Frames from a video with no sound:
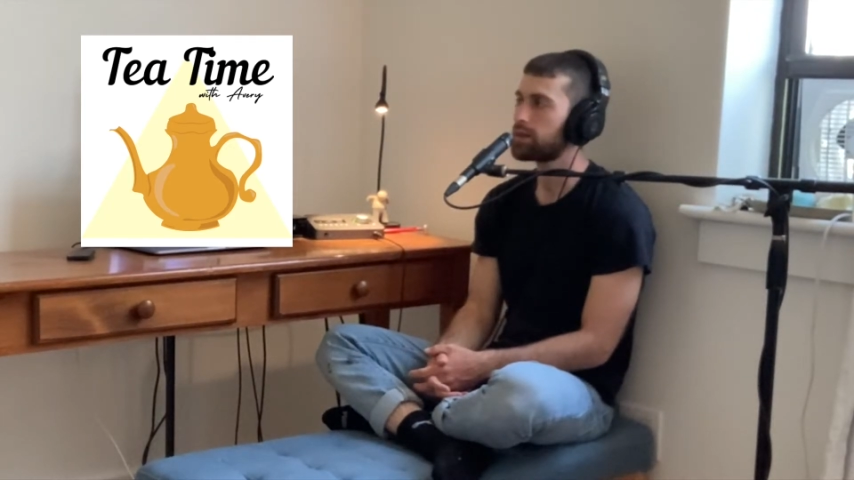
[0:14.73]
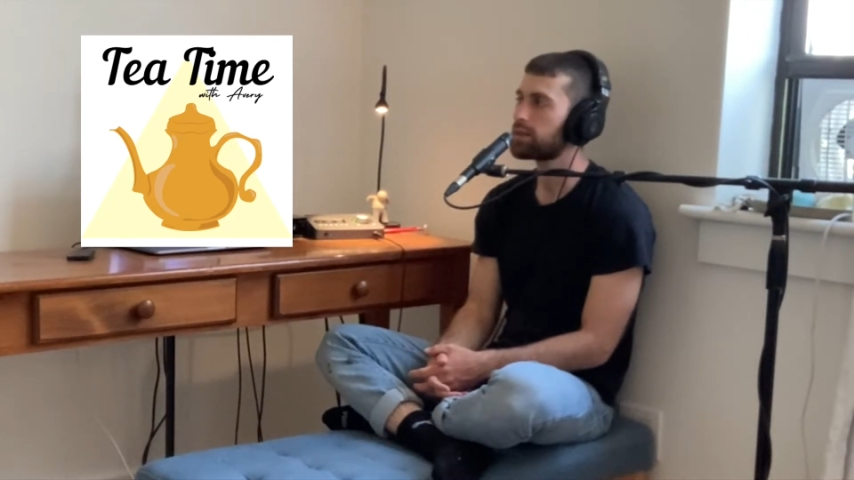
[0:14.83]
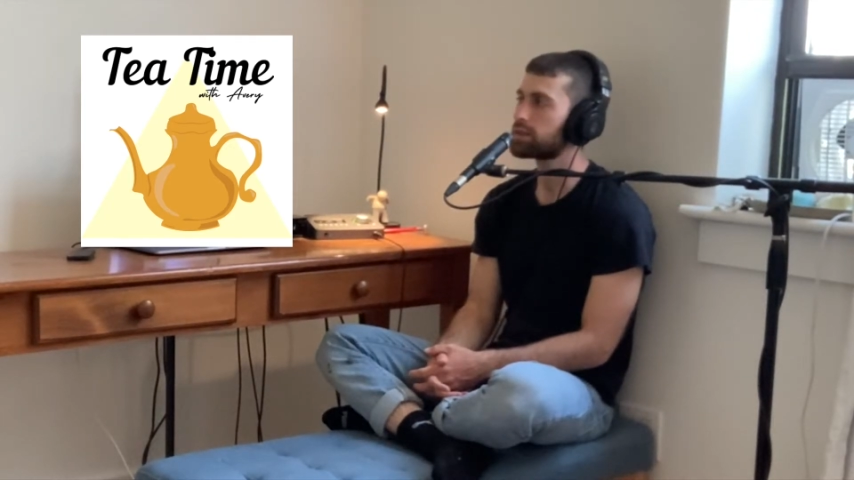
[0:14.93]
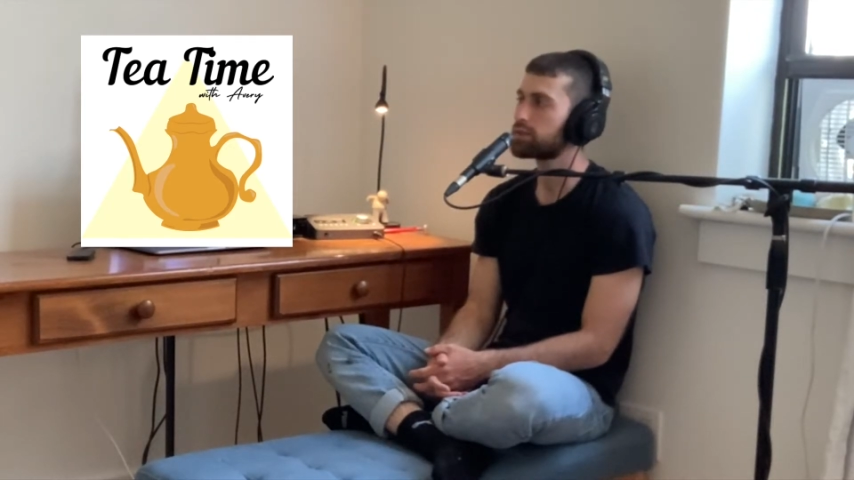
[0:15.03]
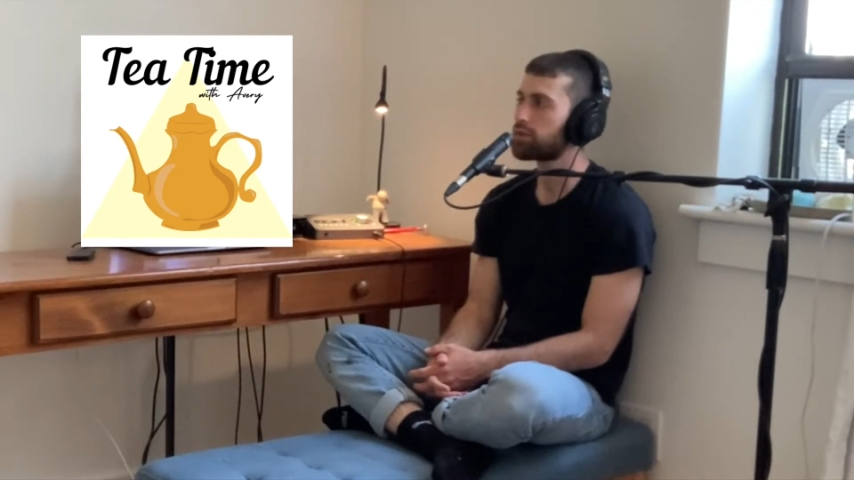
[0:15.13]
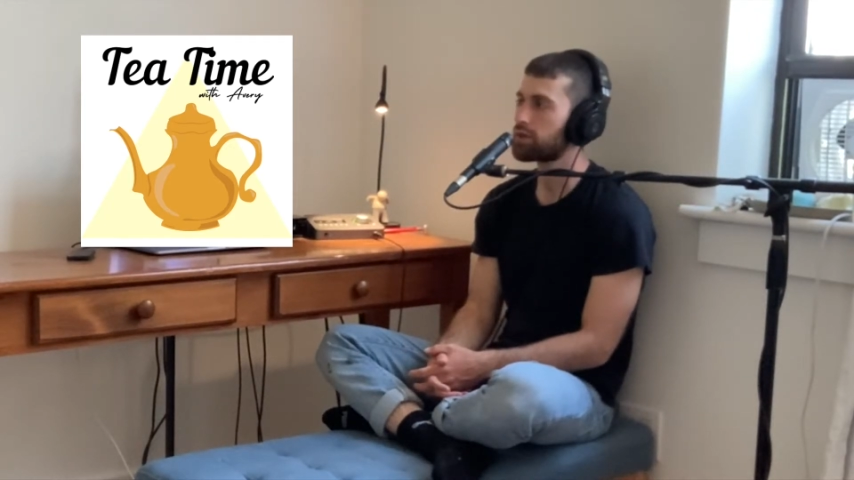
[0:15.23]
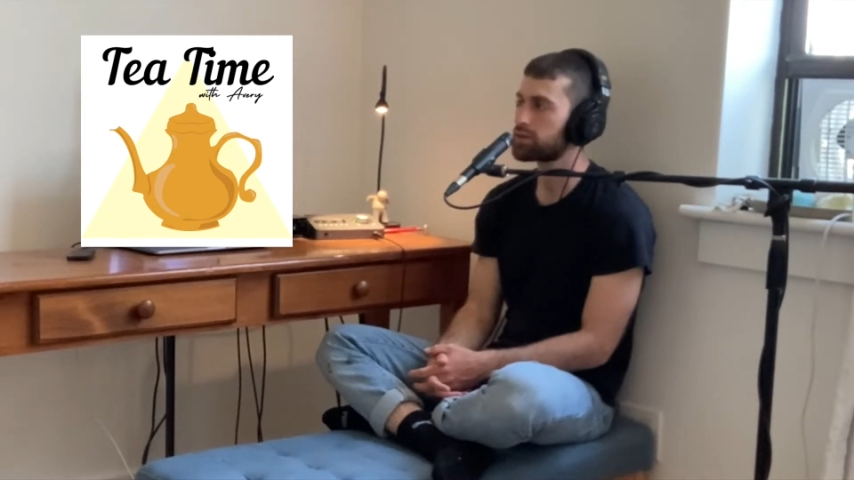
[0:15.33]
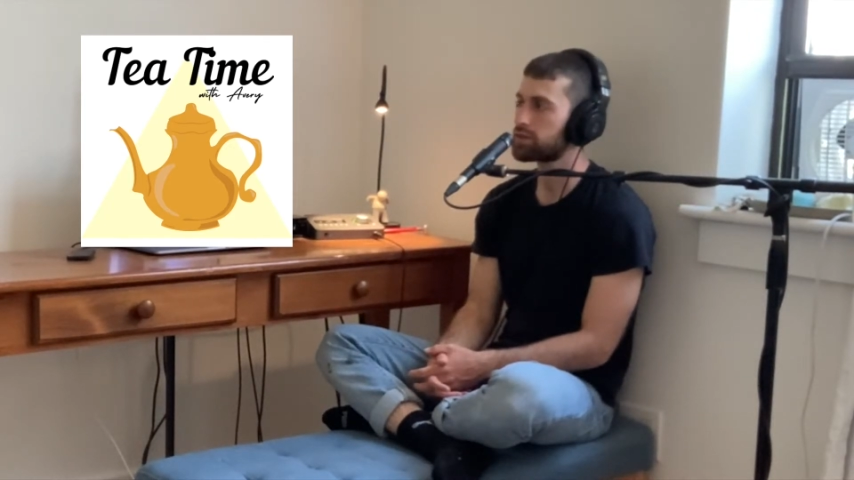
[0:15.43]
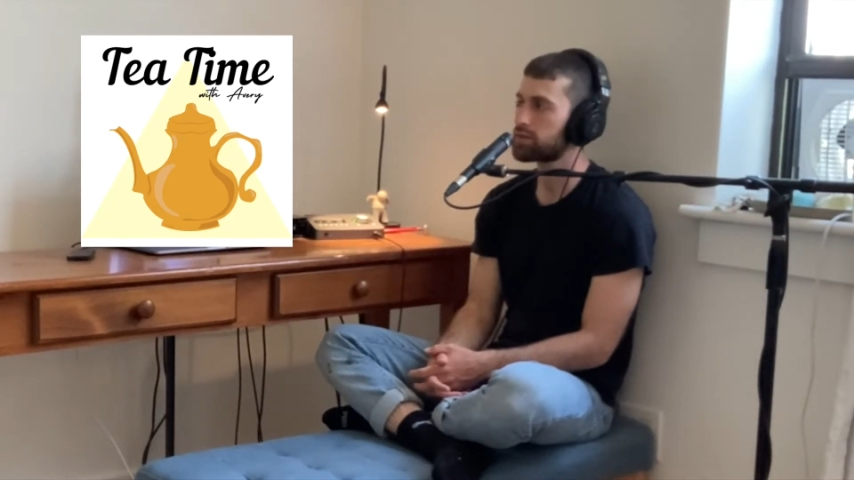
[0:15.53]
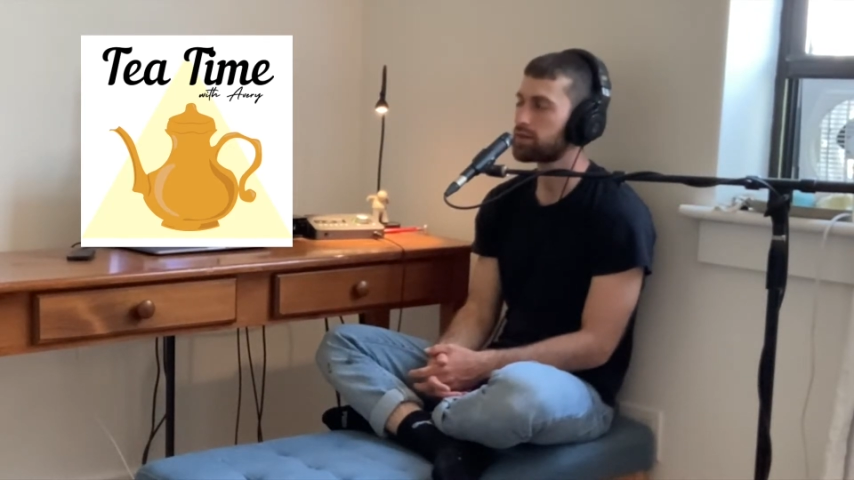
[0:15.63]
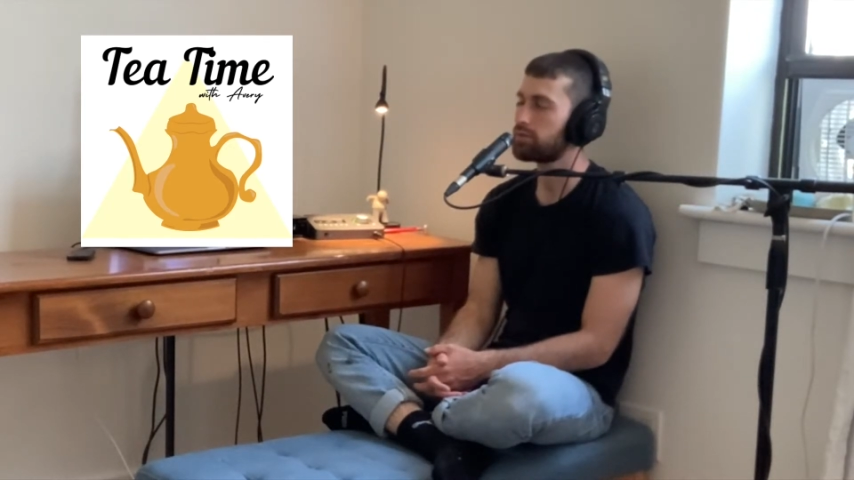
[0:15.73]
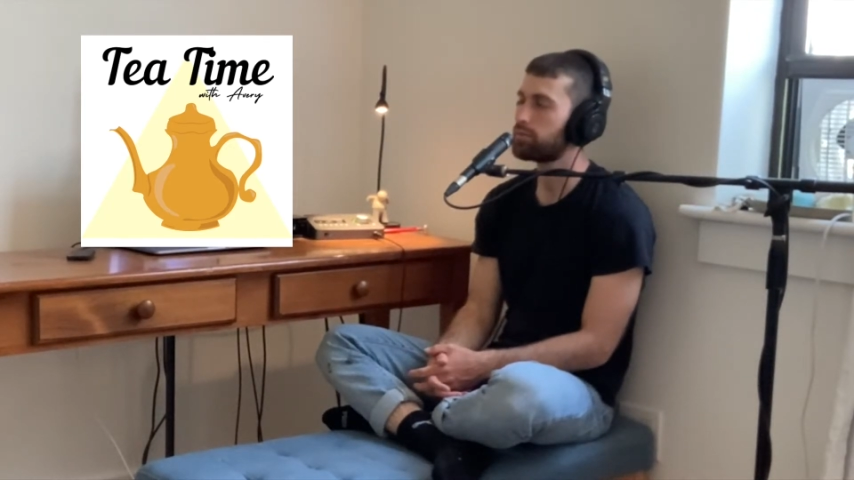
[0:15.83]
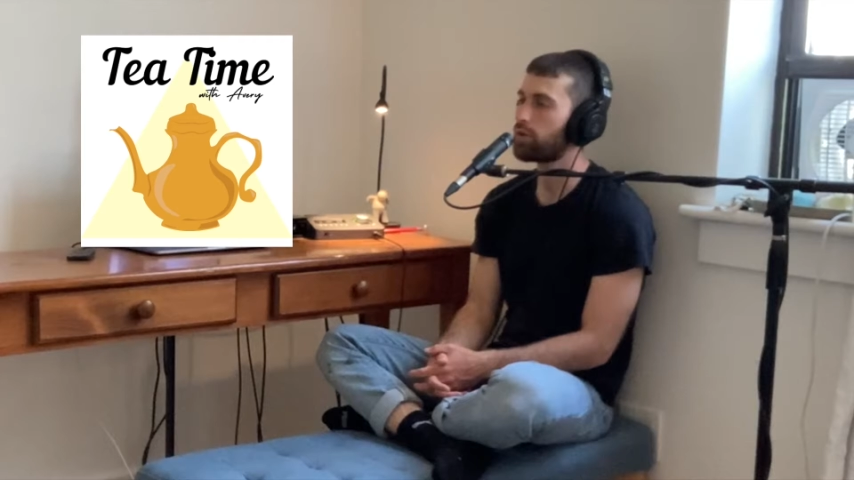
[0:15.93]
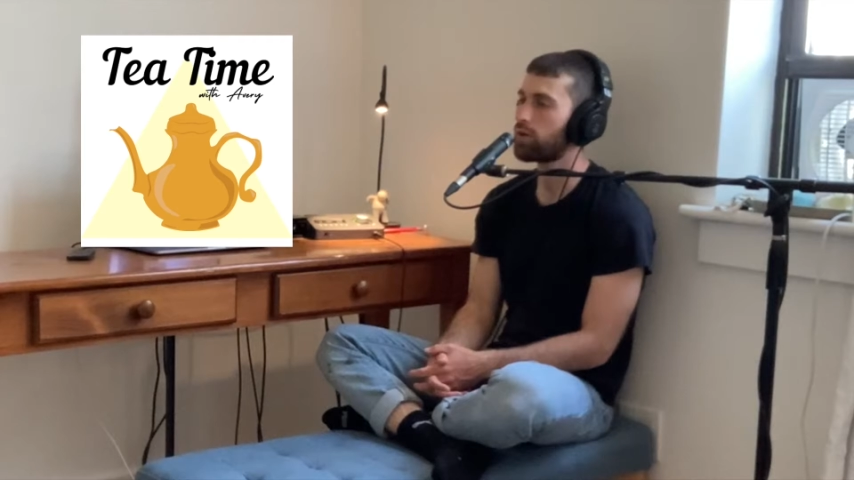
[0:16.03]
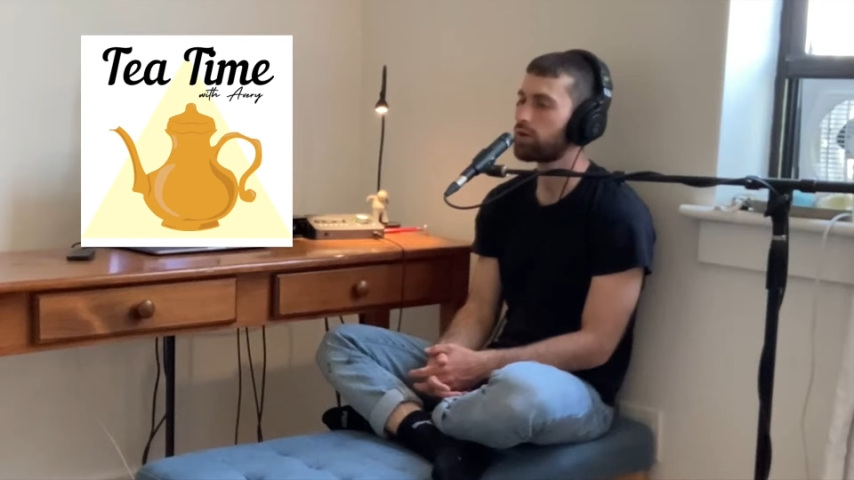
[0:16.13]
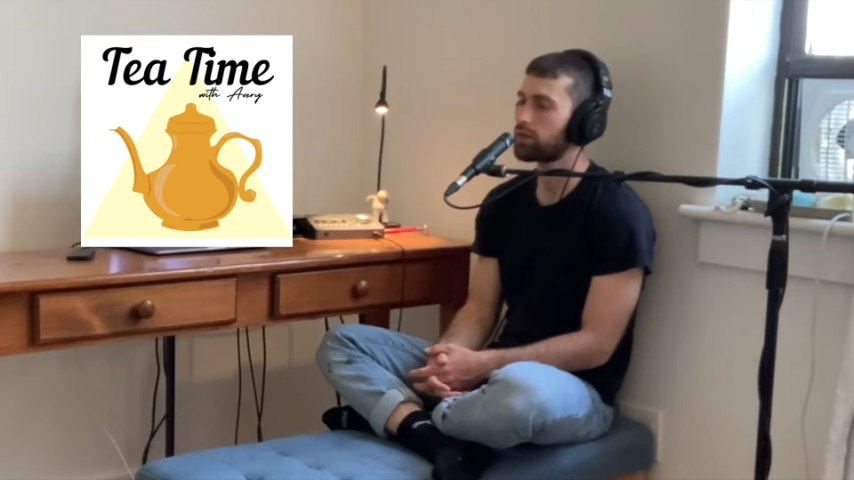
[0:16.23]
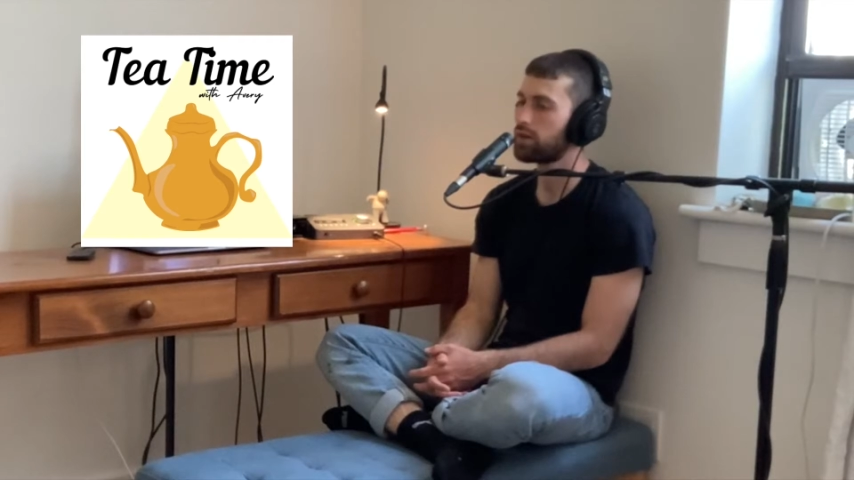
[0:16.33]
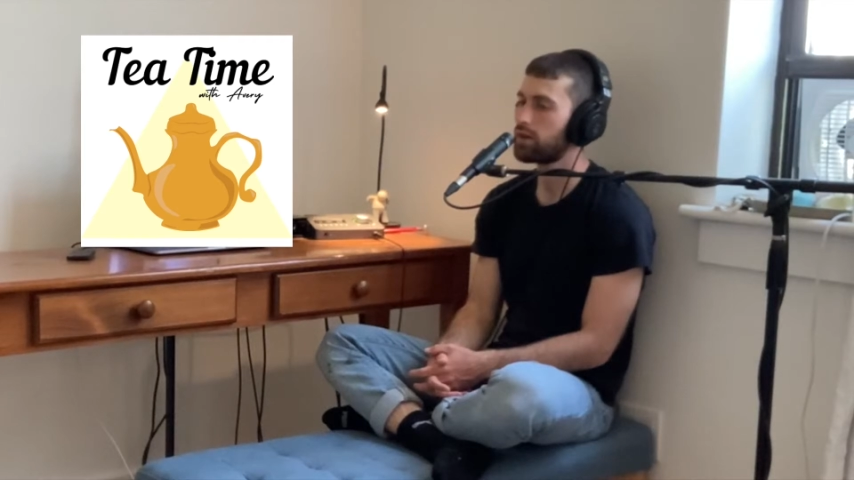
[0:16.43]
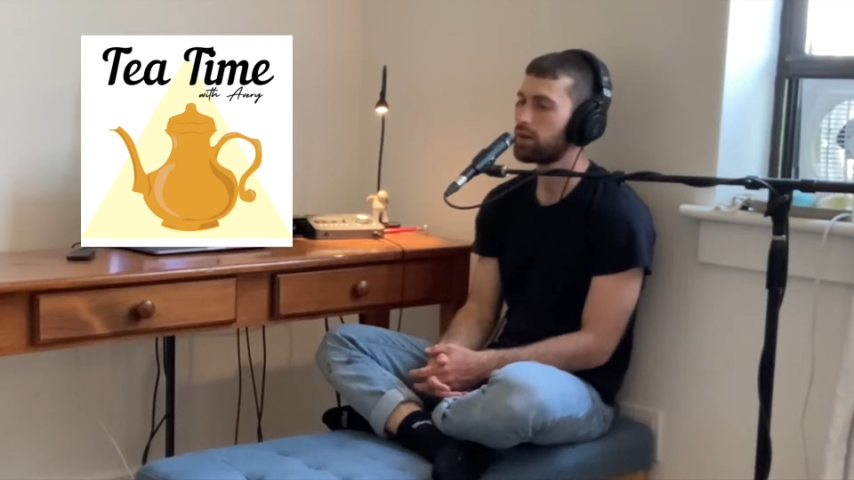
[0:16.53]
let's first boil